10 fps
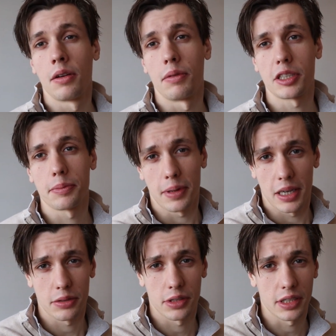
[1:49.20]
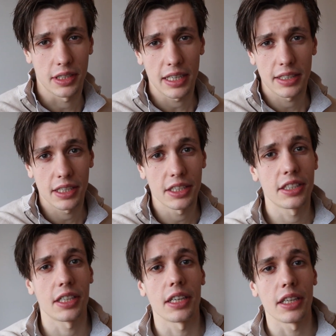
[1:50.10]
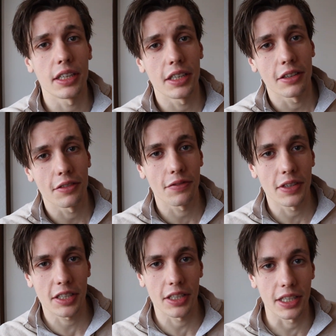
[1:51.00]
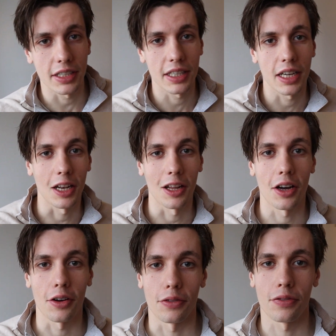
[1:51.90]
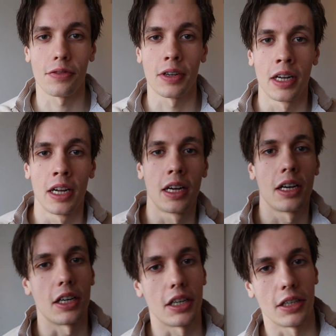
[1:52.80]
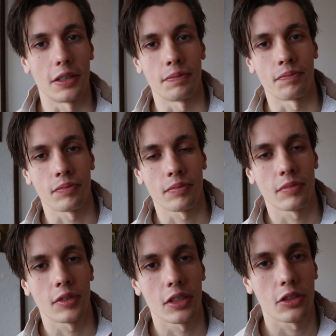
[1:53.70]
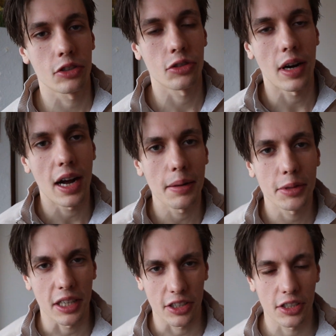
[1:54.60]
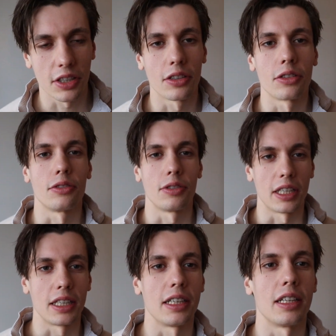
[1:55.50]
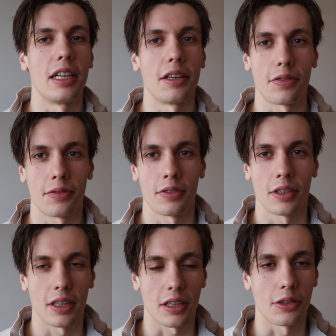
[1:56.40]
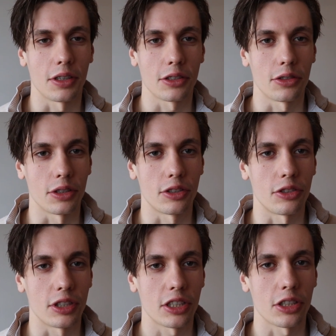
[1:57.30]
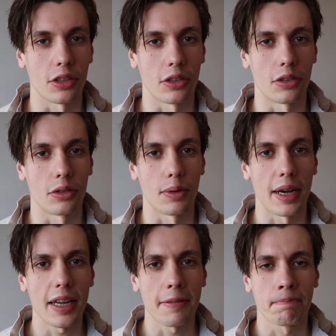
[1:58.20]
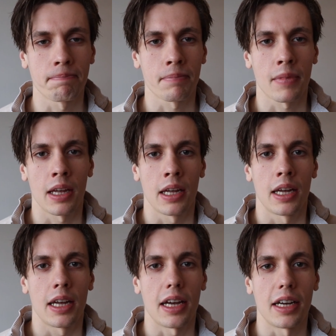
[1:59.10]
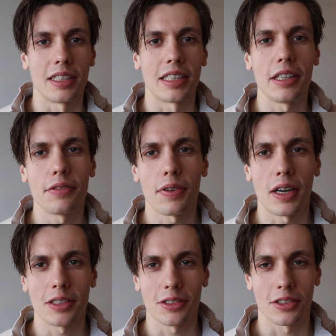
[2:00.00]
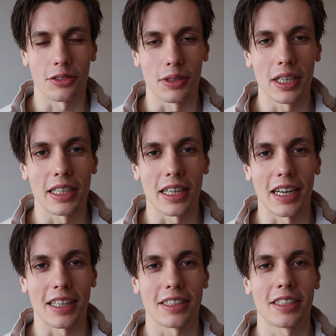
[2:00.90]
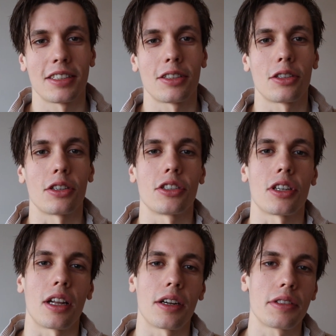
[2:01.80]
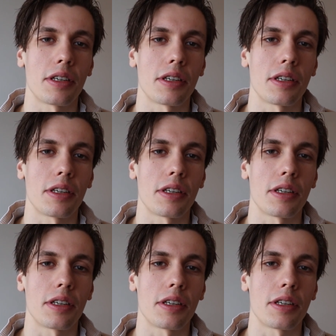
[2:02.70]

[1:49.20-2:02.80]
Weston Price was a dentist. He visited a lot of um, tribes that still really live according to the traditional way. And he found really that there's a lot of